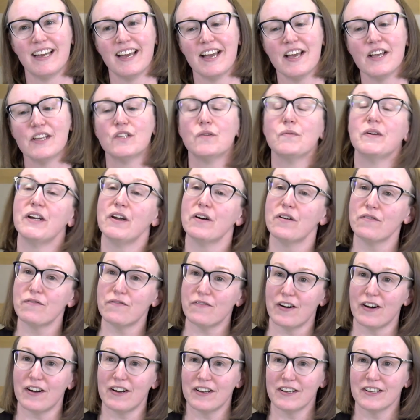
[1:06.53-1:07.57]
So we know
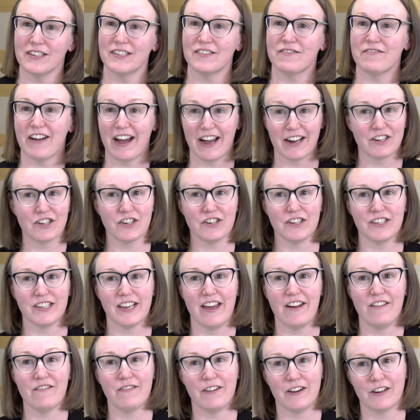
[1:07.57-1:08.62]
falls, fractures,
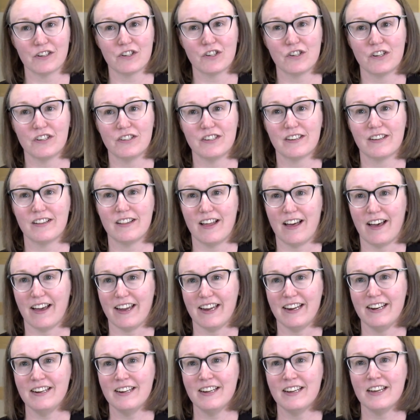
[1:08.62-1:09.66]
and functional
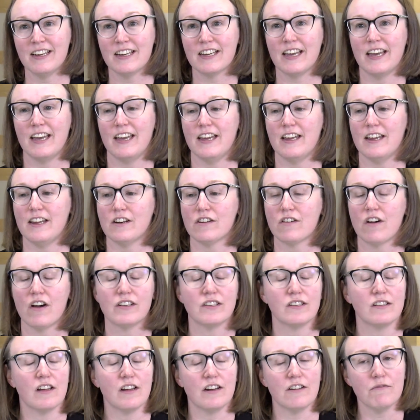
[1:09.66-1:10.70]
decline can cause a
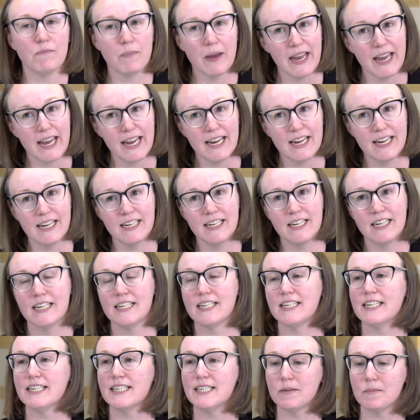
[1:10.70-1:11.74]
lot of pain,
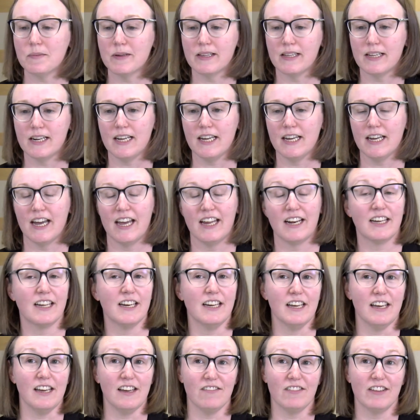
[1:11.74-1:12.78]
disability, and can
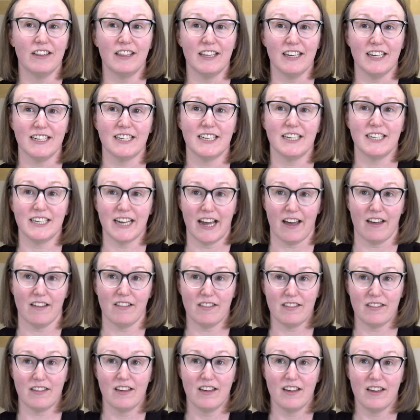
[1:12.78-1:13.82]
even lead to death.
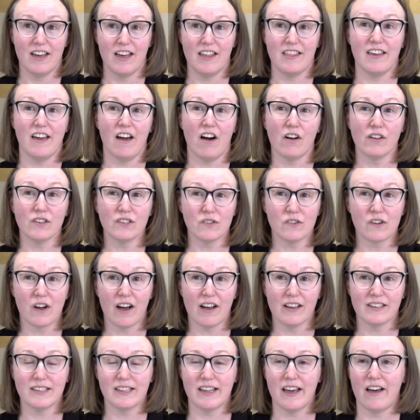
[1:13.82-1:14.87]
They also
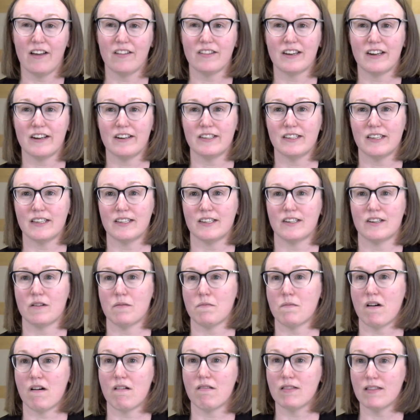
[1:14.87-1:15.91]
cost the healthcare
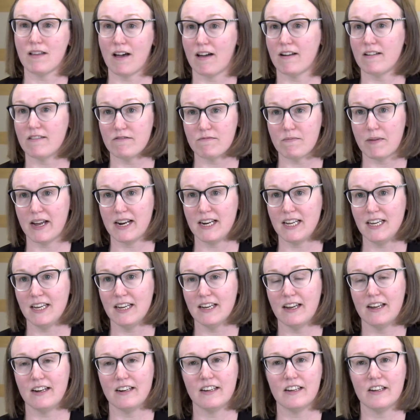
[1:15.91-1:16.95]
system a lot of
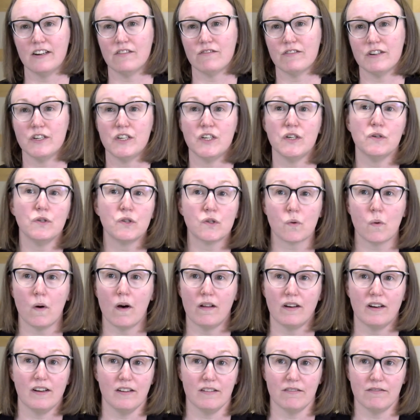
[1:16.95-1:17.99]
money and can reduce
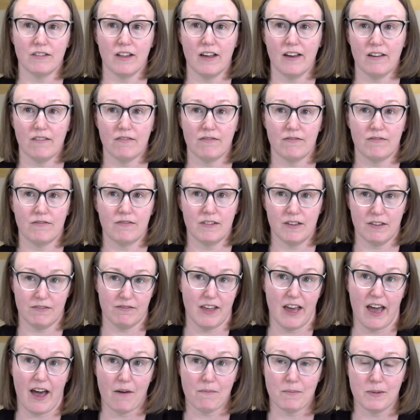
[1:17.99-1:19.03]
quality of life if they
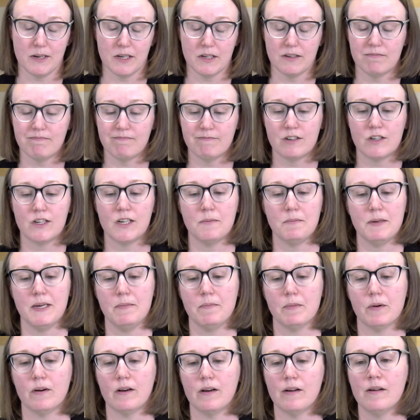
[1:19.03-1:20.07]
happen to
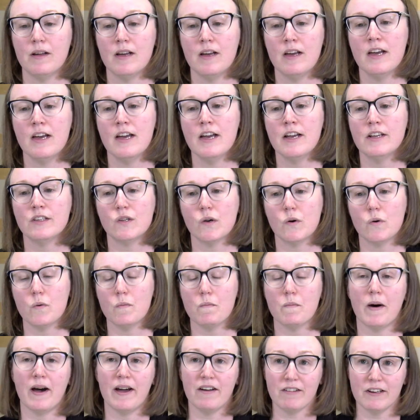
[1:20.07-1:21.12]
people. So
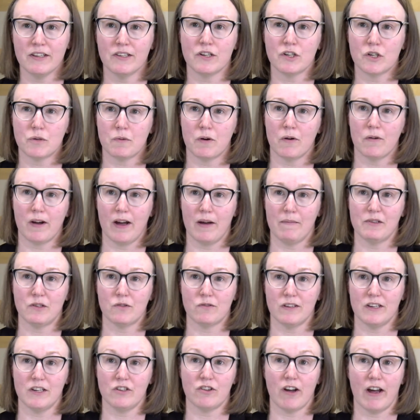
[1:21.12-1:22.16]
my research program is
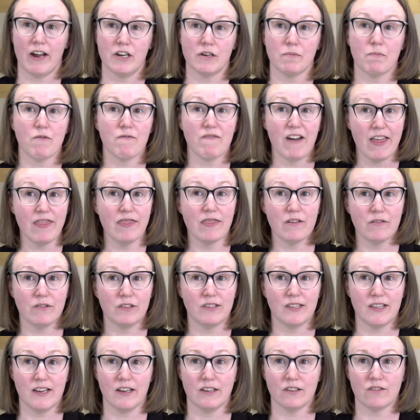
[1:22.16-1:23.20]
really trying to prevent those
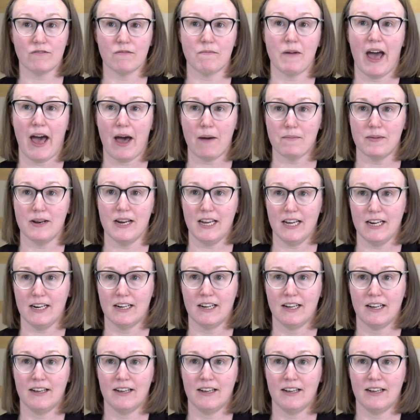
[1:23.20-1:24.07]
things from happening.